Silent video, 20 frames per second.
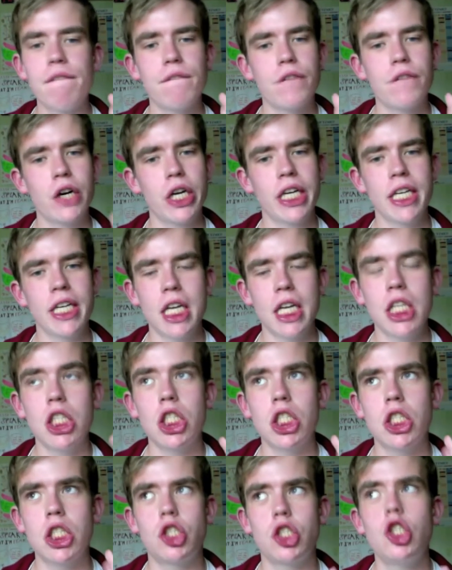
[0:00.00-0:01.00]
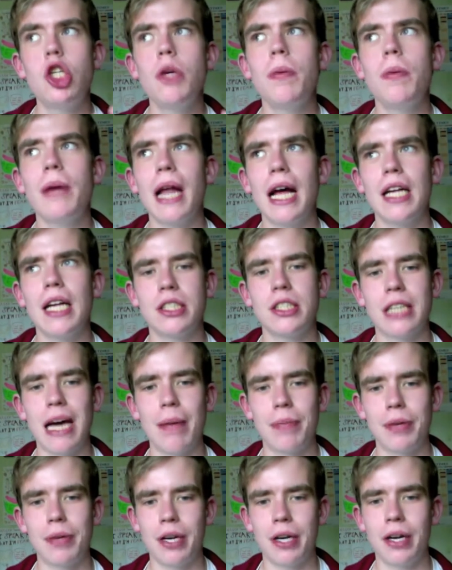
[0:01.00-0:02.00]
friggin' stupid ass
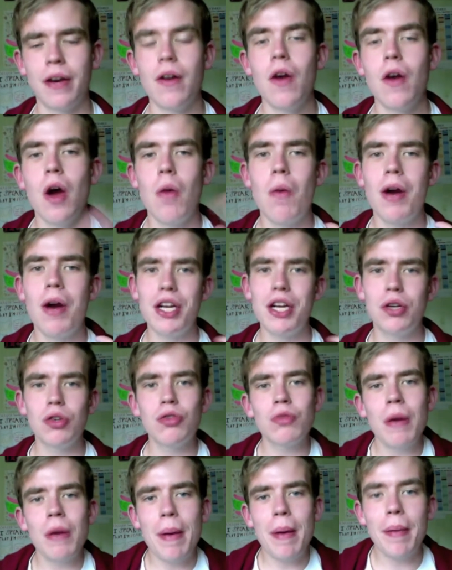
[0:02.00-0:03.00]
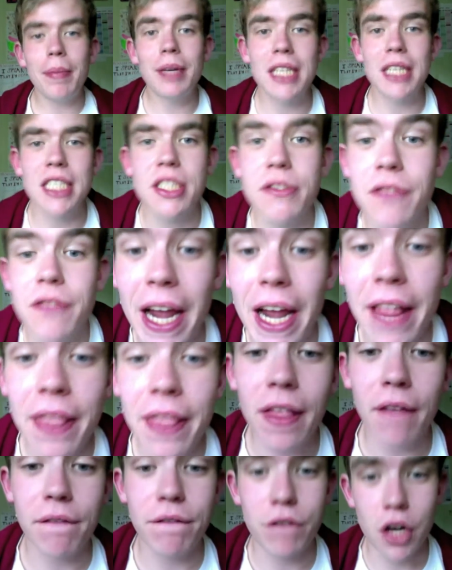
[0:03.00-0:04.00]
chapter where he couldn't remember his friends'
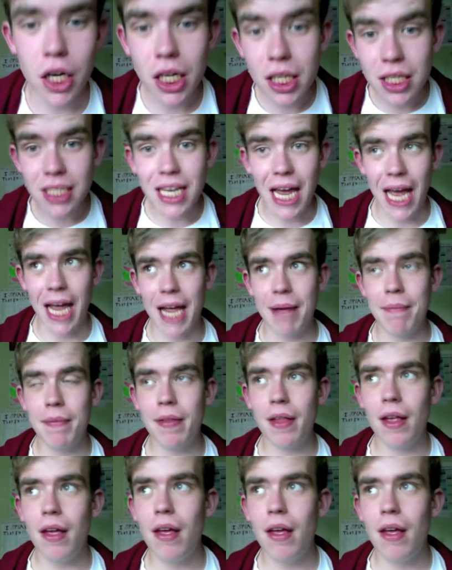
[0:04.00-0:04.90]
friggin' names,